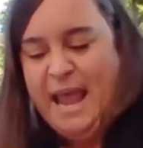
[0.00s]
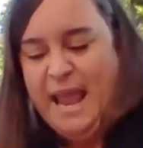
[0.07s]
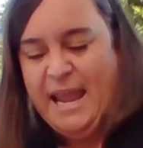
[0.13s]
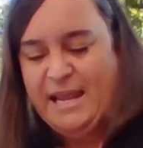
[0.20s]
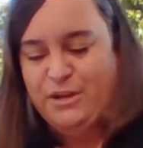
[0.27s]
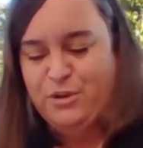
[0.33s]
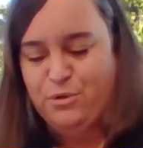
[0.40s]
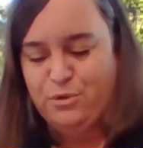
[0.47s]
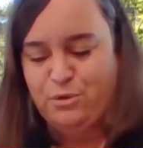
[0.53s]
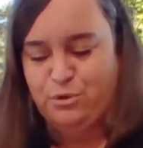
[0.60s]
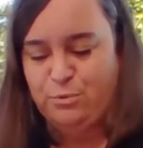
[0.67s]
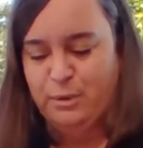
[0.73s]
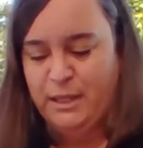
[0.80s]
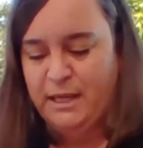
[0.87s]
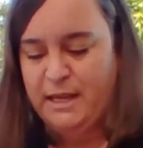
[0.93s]
and your
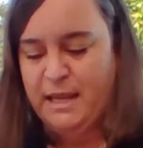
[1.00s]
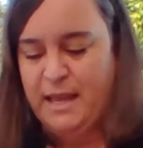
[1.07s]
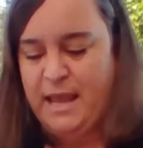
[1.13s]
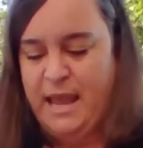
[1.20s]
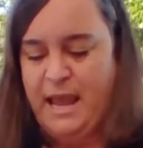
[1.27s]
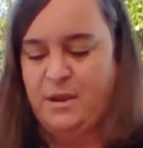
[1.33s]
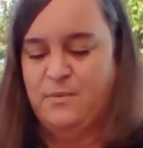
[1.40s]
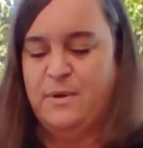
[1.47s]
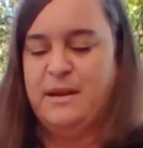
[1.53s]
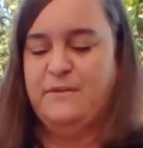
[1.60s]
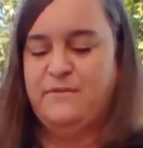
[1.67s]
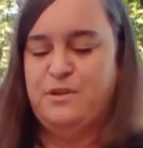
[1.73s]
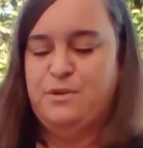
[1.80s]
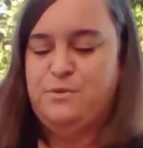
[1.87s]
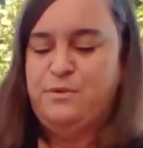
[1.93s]
Oobleck and
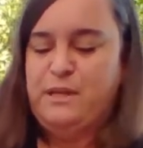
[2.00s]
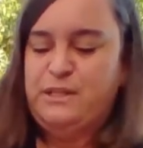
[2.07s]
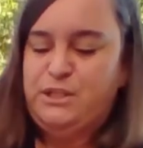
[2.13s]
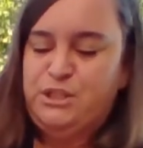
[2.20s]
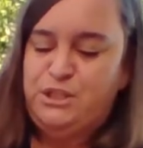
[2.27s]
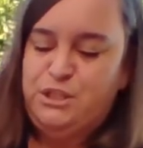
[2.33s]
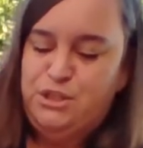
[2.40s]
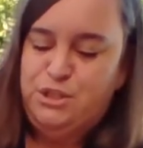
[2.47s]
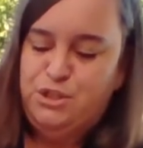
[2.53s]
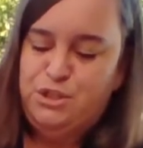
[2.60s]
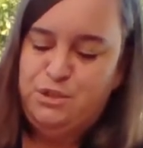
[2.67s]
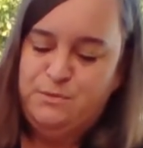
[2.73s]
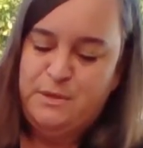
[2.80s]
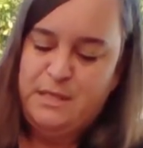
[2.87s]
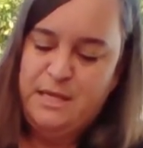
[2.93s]
whatever you think to
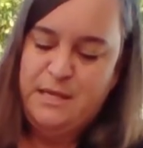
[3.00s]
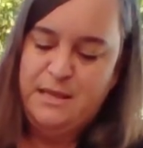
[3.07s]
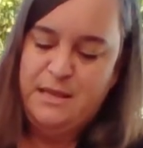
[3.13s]
do with it.